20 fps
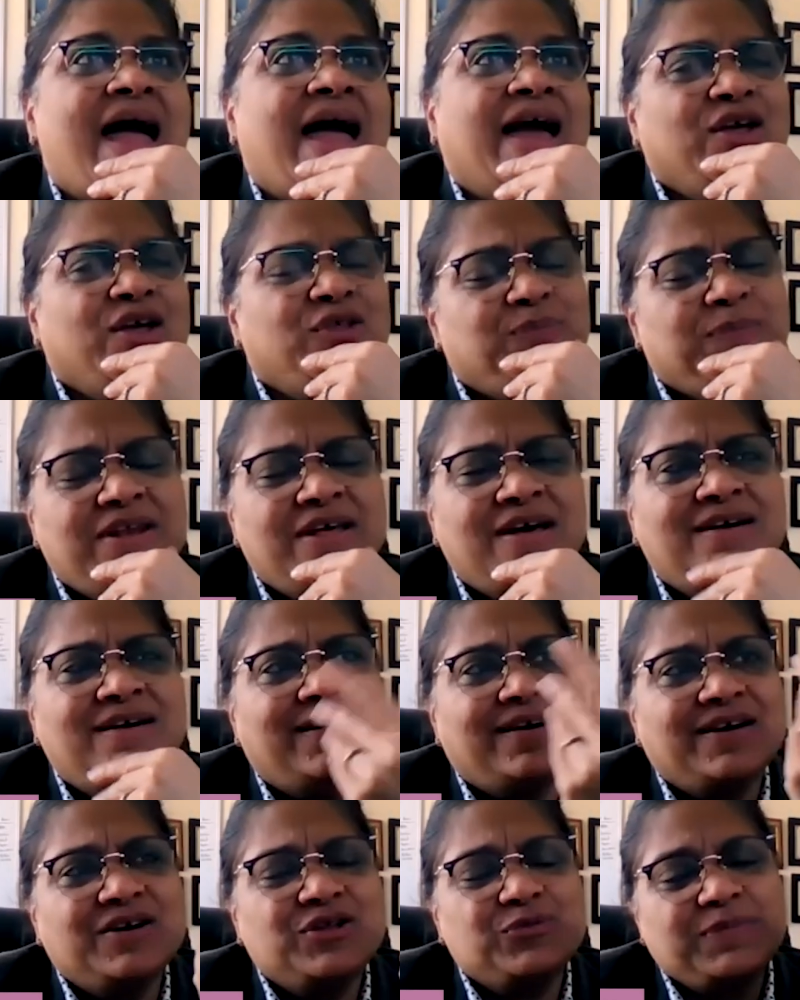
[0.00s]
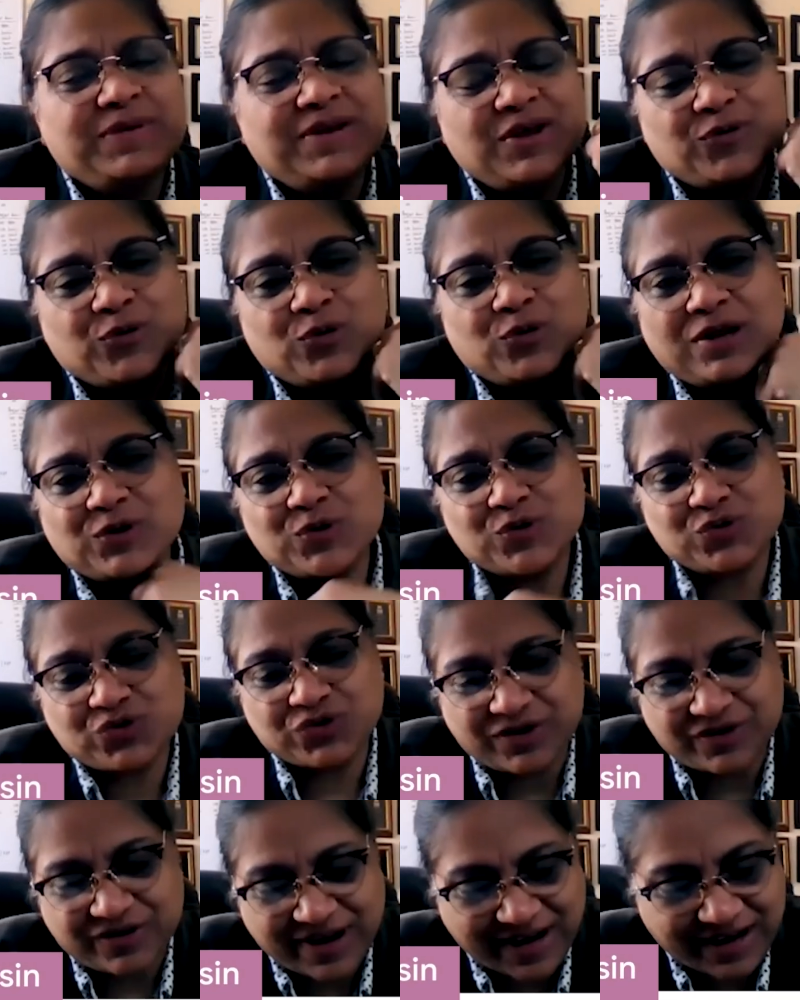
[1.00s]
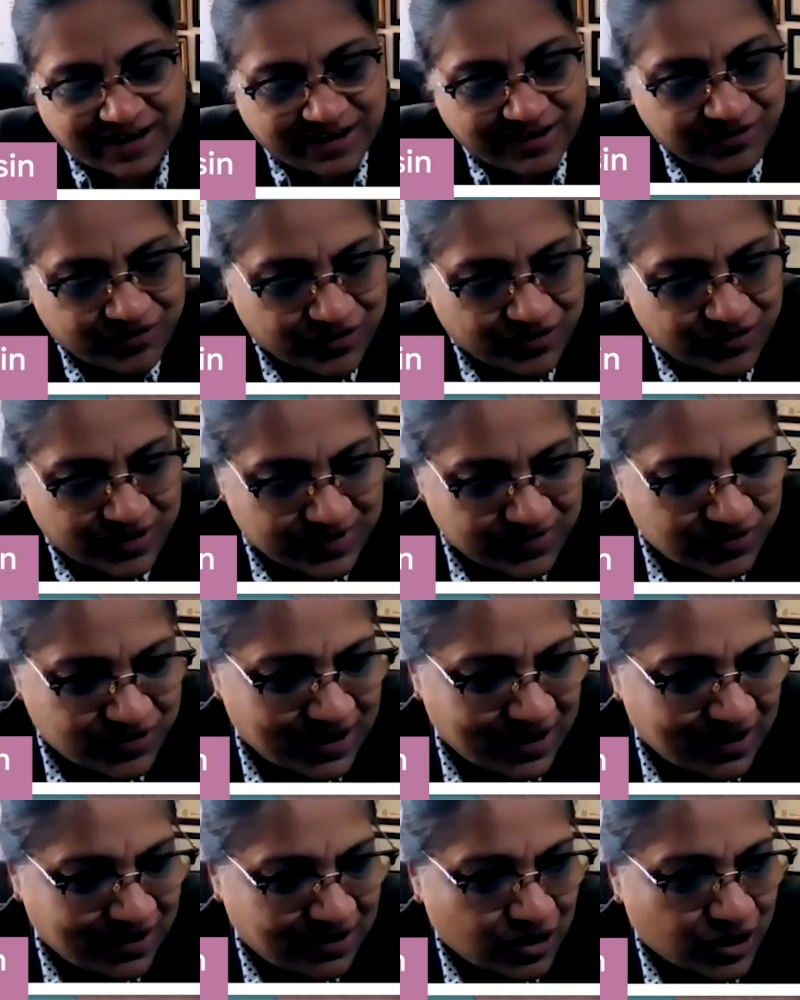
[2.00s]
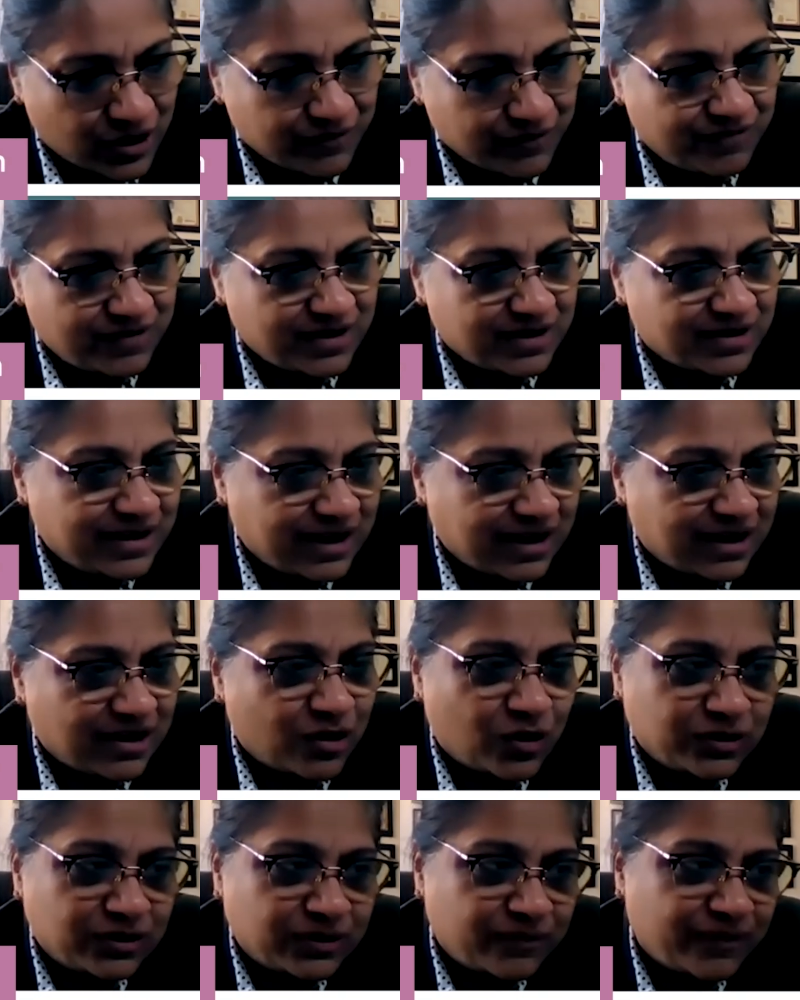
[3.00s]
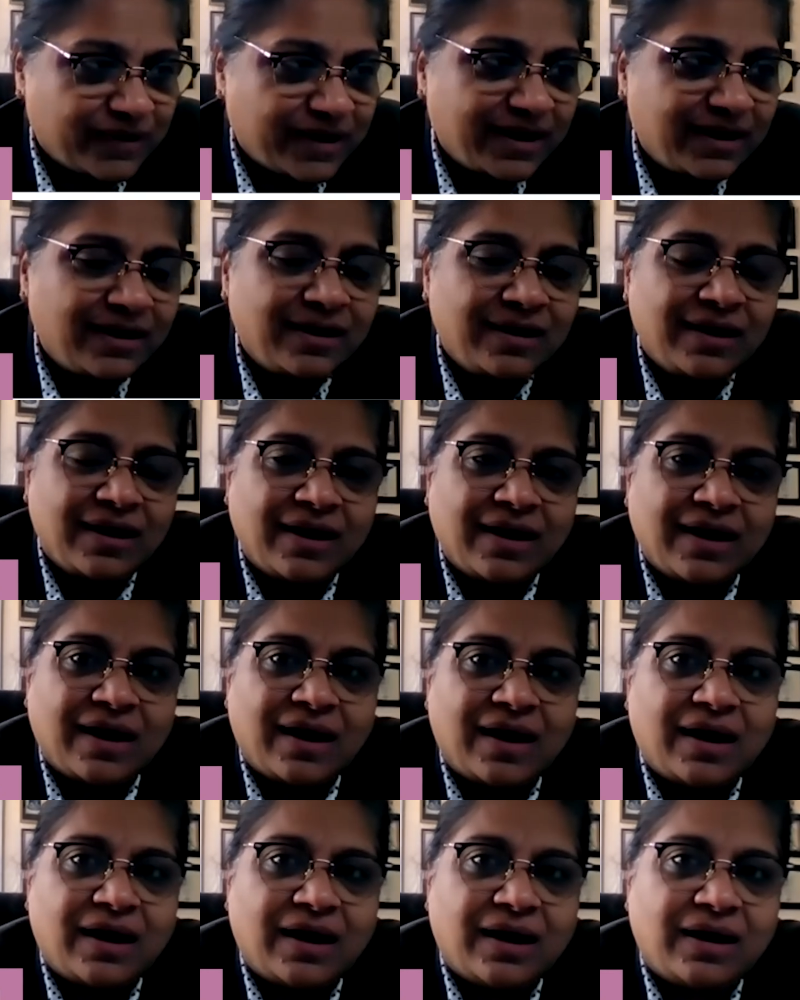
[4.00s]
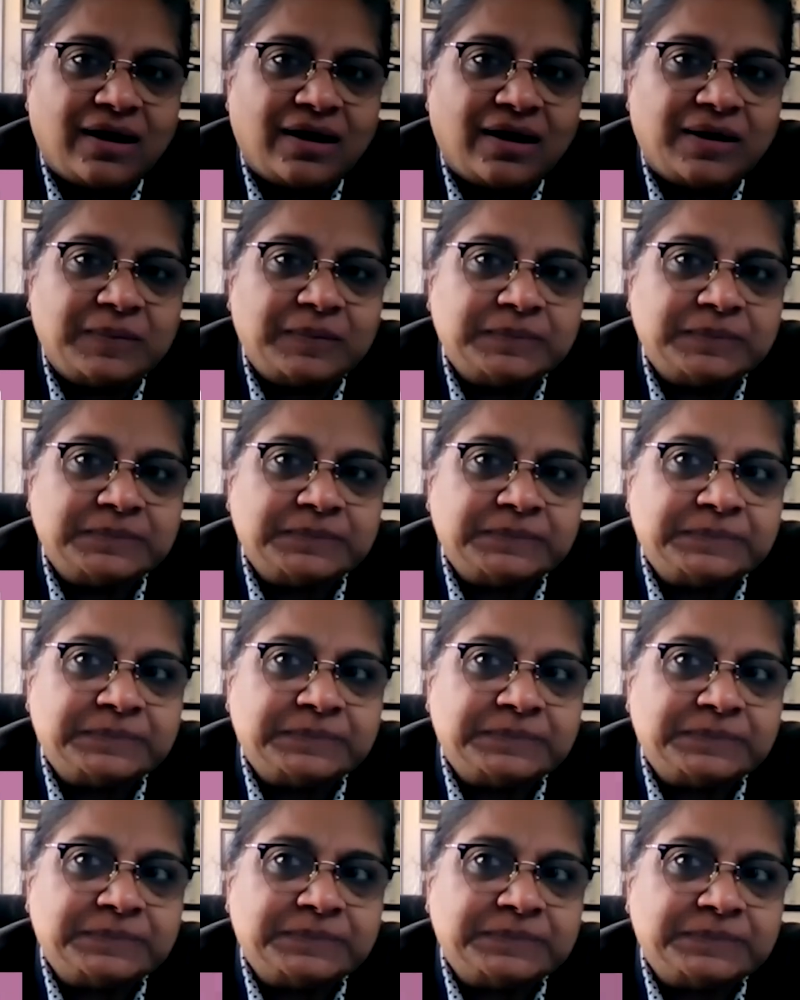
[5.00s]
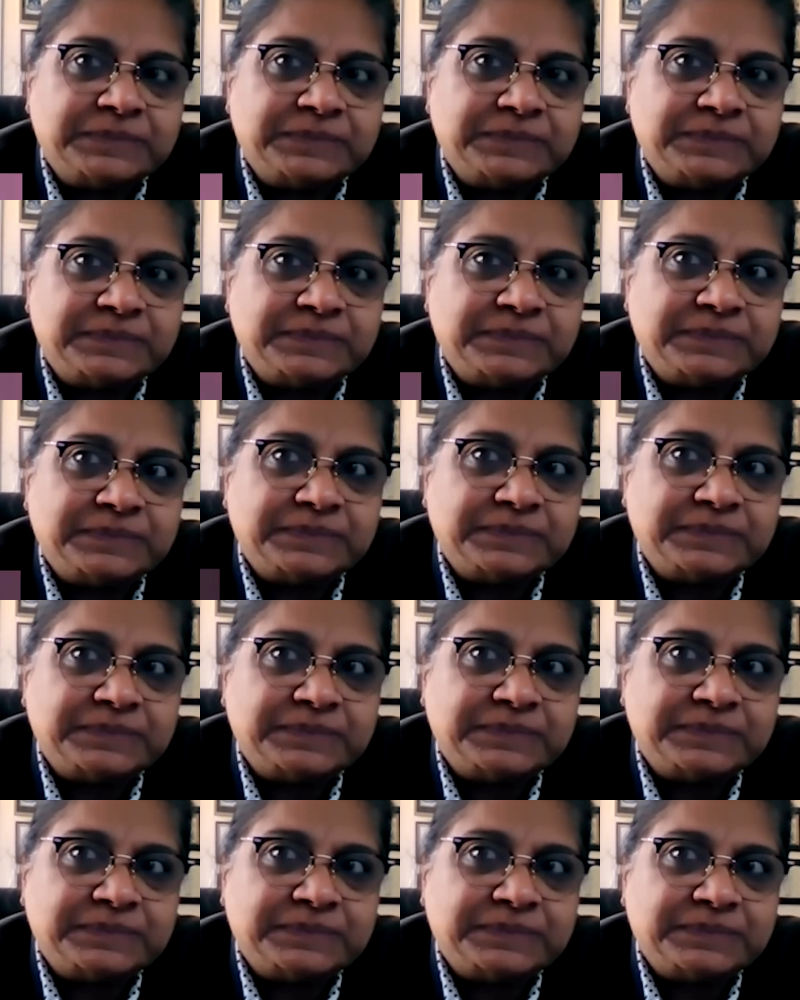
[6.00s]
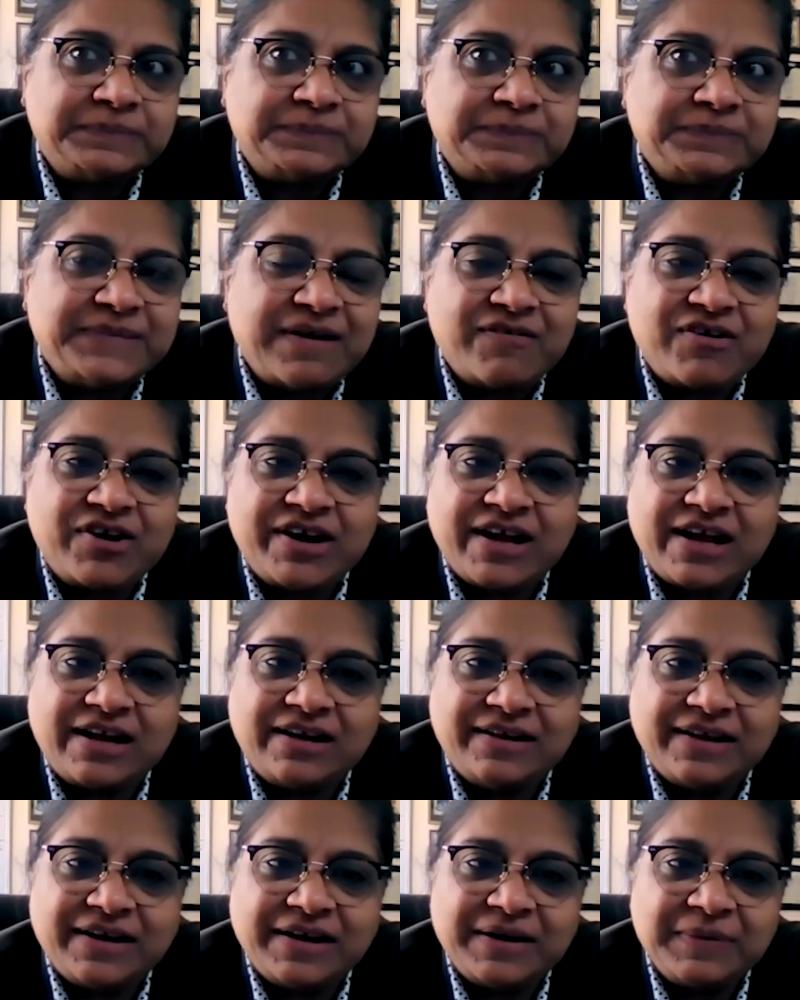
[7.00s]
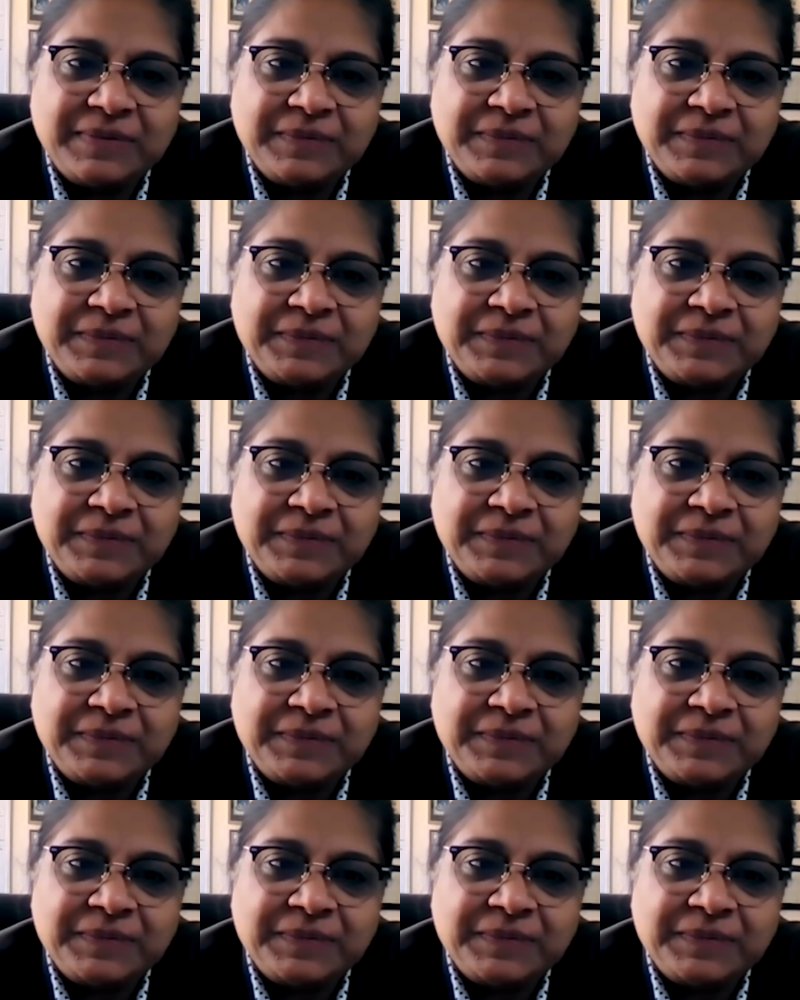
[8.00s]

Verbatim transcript: It's been a, it's been a roller coaster ride. Interesting, a lot of learning along the way. Um, never a dull day.